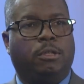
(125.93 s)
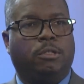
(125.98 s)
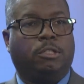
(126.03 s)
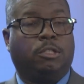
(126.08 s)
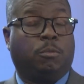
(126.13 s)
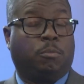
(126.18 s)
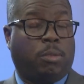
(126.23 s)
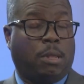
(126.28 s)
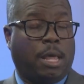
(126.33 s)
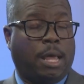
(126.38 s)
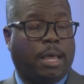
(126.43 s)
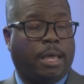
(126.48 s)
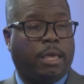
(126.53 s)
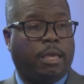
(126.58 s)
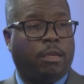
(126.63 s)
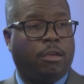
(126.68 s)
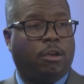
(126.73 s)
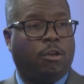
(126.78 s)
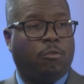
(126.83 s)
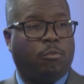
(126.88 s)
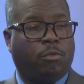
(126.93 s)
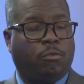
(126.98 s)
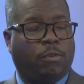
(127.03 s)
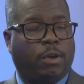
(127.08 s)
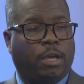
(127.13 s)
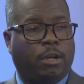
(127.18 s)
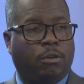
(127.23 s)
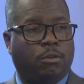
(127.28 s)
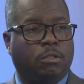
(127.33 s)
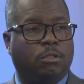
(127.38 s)
supply of
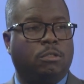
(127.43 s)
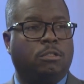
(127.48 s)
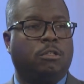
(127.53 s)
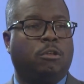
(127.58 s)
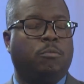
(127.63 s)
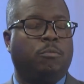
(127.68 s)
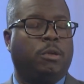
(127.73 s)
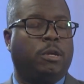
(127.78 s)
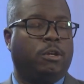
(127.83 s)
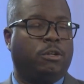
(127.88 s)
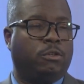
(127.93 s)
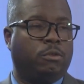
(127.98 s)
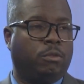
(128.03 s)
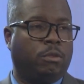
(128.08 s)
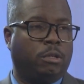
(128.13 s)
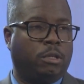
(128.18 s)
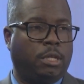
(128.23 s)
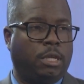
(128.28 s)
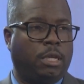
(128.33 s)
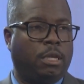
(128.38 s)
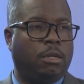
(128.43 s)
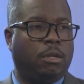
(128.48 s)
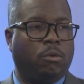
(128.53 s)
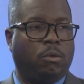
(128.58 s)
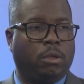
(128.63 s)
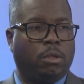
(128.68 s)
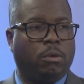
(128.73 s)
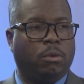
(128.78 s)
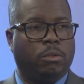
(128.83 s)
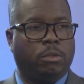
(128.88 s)
providers compared to the need
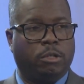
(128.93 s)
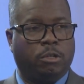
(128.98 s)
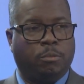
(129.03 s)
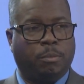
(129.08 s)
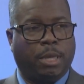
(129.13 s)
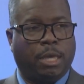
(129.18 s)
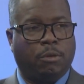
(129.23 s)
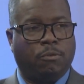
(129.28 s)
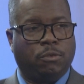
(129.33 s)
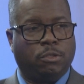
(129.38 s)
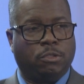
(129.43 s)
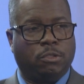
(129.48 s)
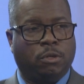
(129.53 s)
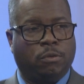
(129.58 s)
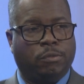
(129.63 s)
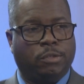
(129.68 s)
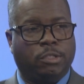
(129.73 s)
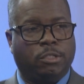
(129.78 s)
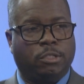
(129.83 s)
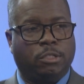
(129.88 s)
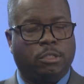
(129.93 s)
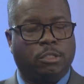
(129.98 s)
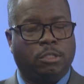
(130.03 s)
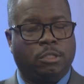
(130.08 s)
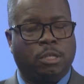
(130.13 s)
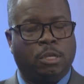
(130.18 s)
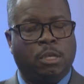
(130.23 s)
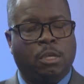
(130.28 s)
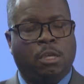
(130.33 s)
or the demand for services.